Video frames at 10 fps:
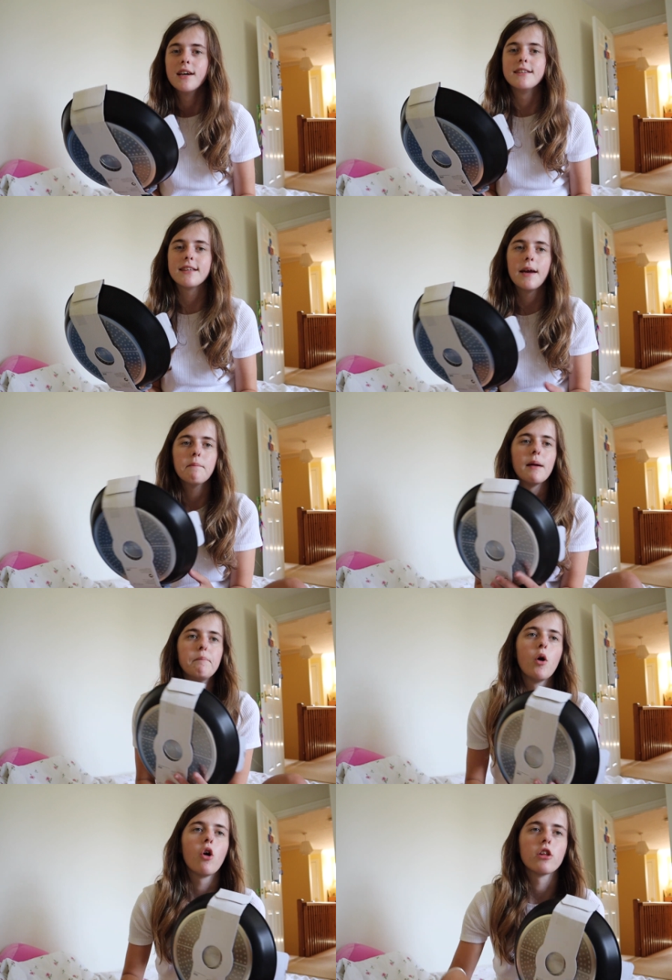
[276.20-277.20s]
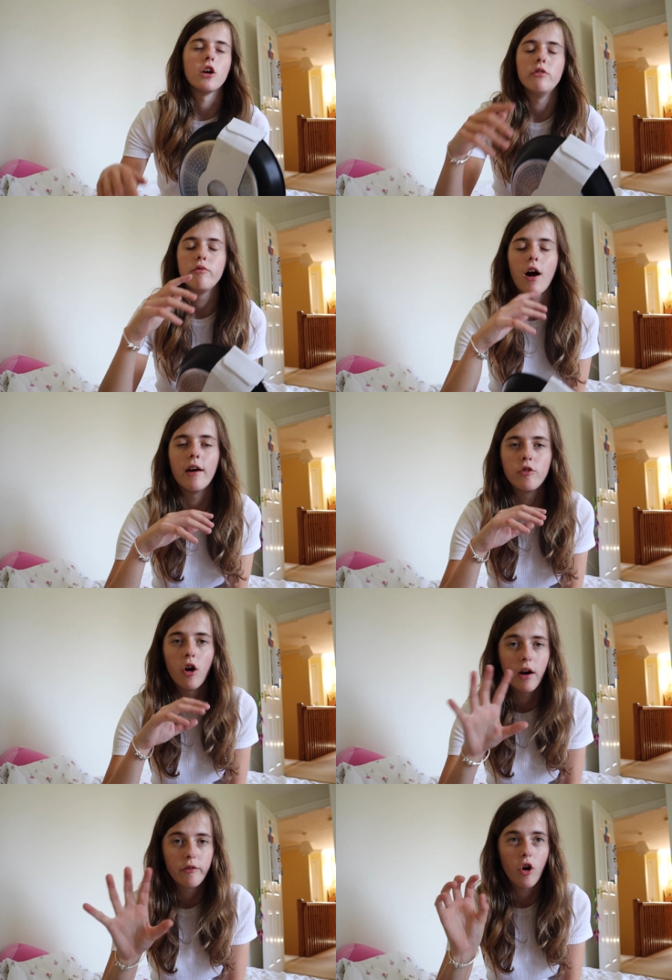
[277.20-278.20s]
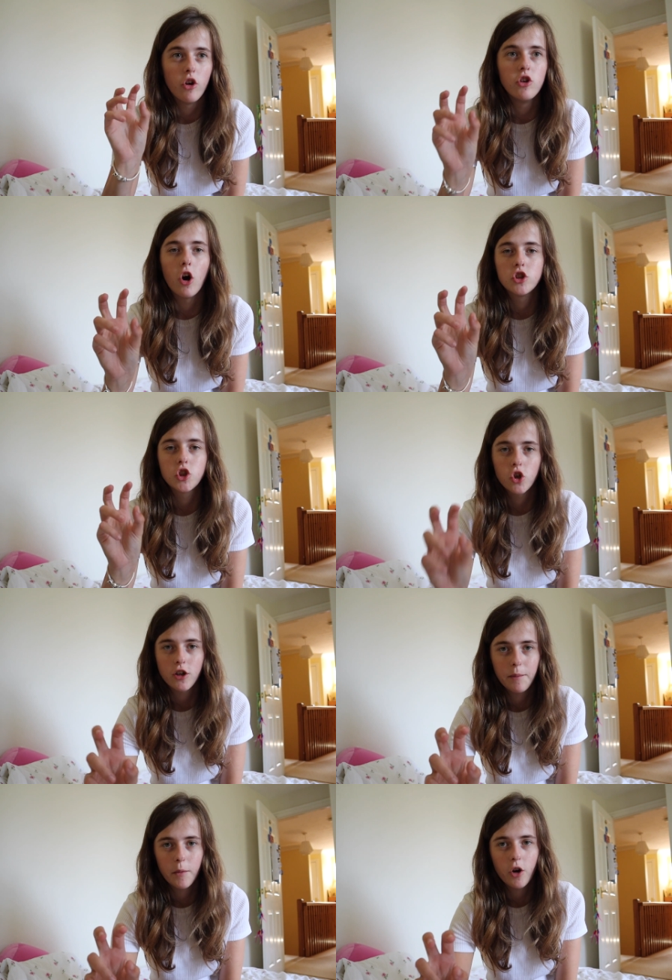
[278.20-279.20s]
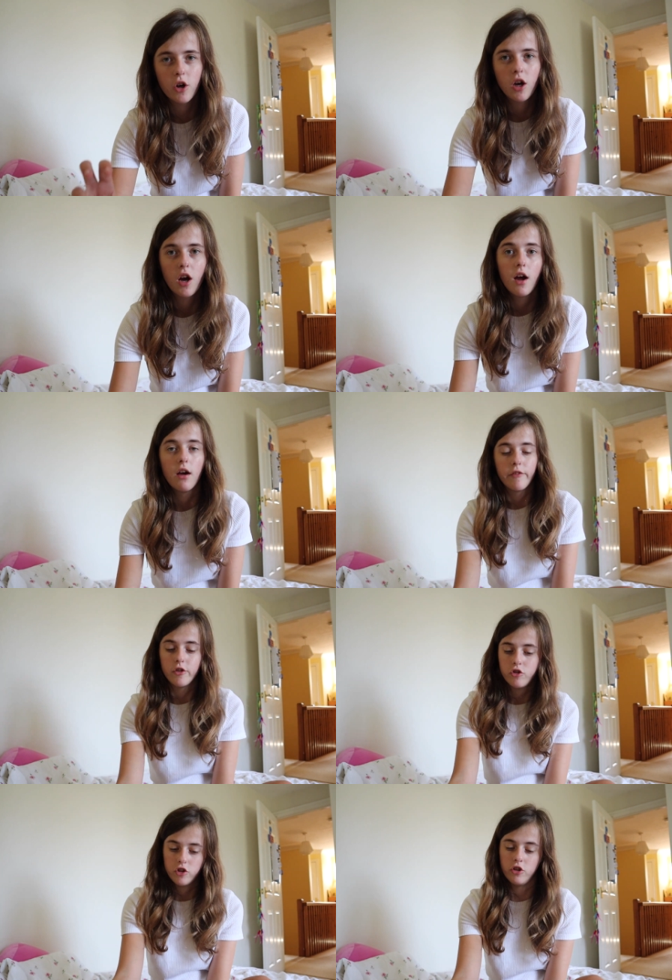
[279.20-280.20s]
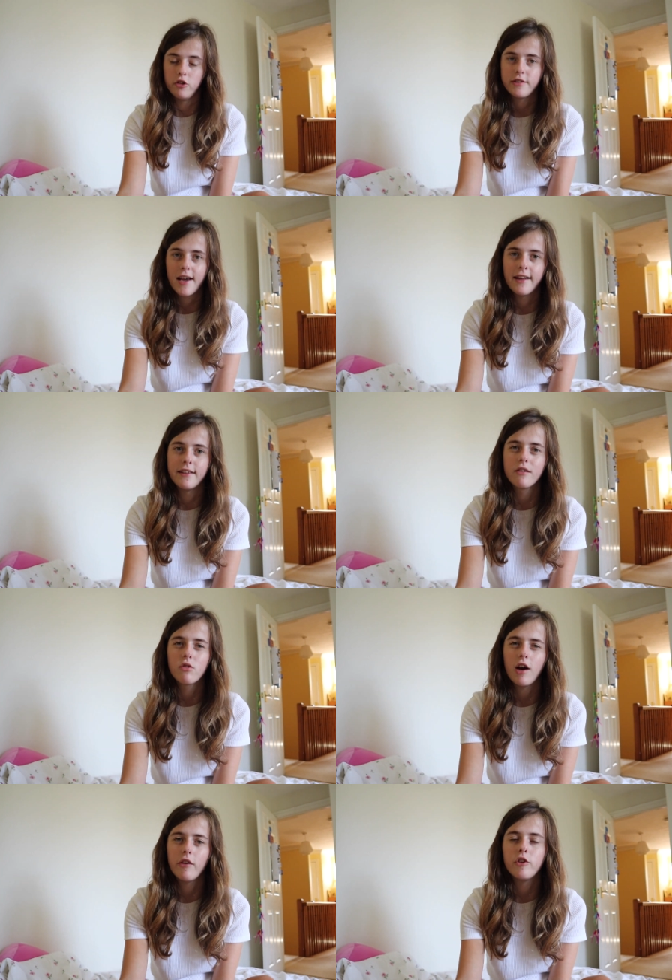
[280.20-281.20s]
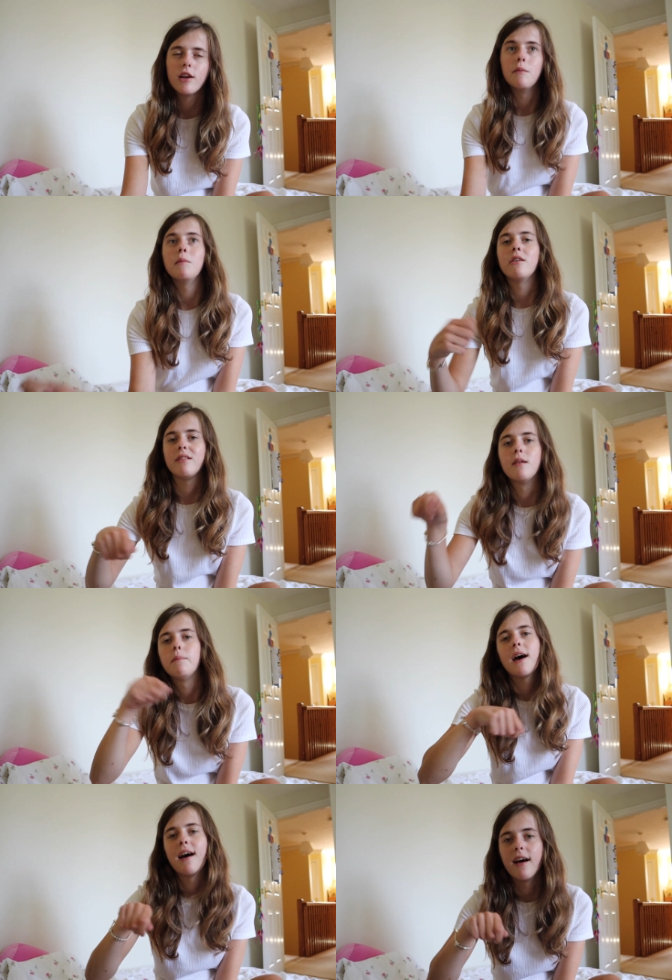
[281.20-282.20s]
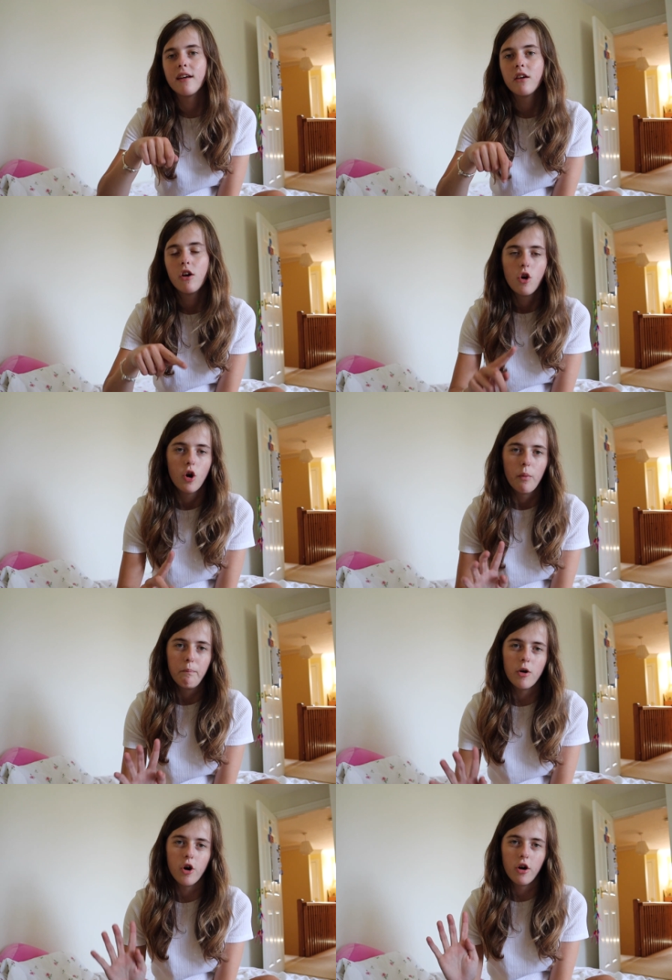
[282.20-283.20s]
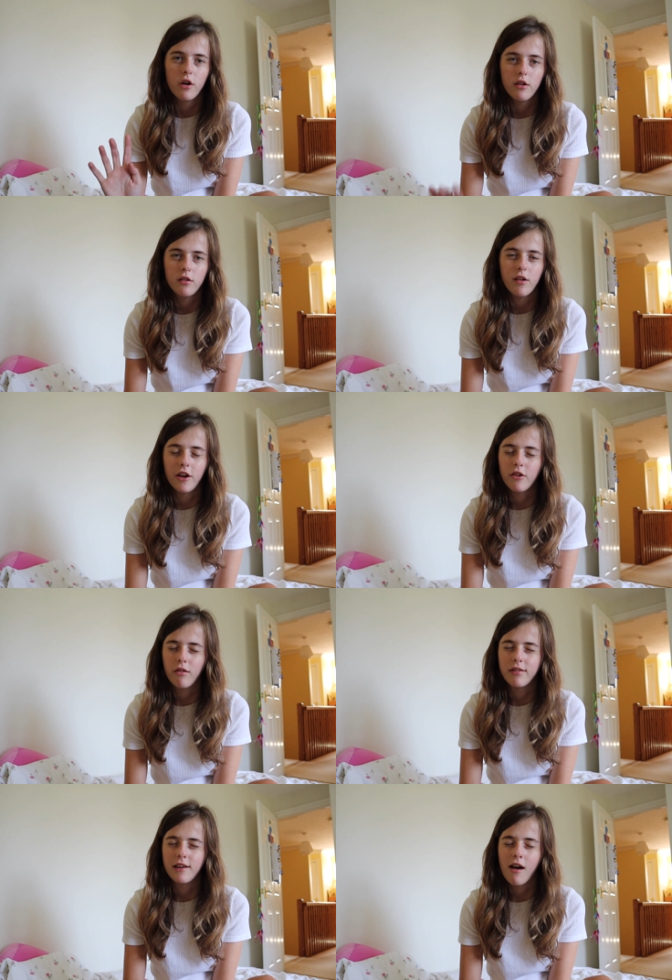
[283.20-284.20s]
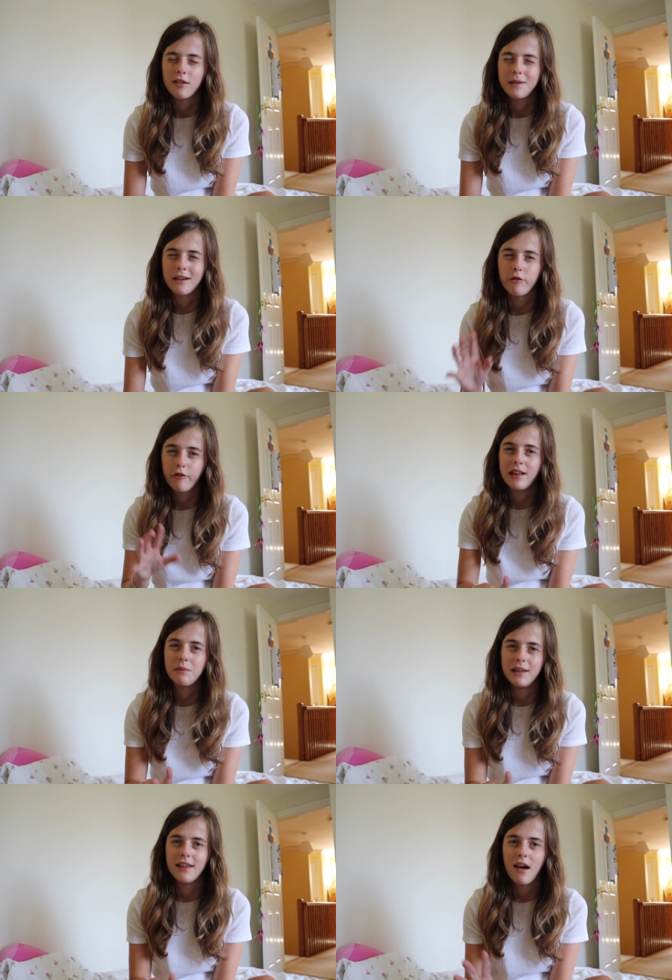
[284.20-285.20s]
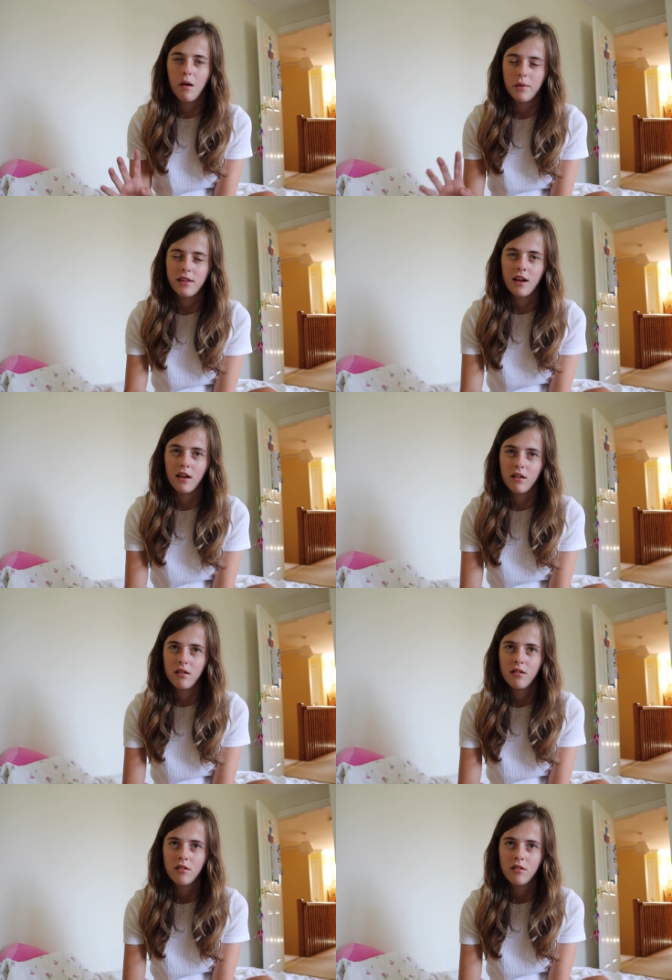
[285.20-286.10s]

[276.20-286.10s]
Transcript: it's in my book that you've, I've got, I've got a Nosh cooking book for students, and there's quite a few like meals in a pan, but I don't think I'm going to be able to fit them in there. But then